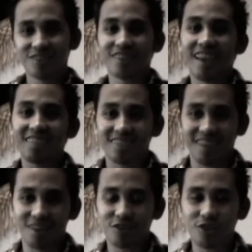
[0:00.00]
to get
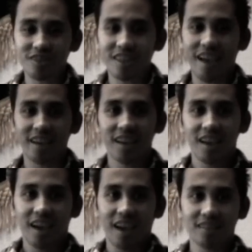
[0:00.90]
there. So it's like,
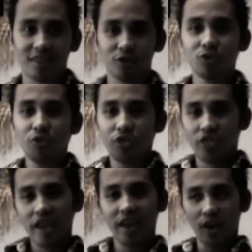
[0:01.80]
it's a two
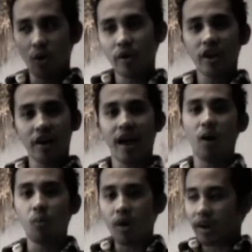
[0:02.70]
thing going on
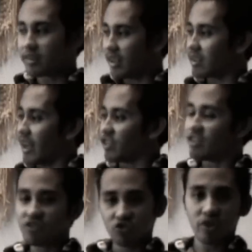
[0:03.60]
at once. It's like,
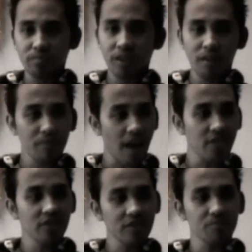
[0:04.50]
this is Dream Team
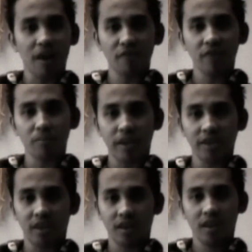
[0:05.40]
and this is my
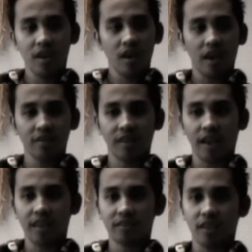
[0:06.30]
filmmaking. It's
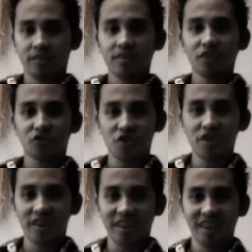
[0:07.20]
like, it's in the
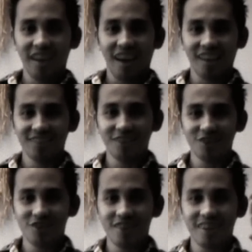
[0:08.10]
journey,
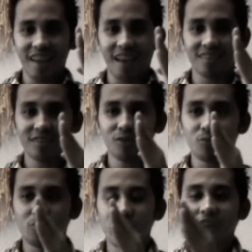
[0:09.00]
until
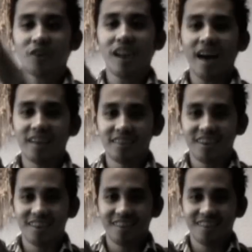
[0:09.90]
we collide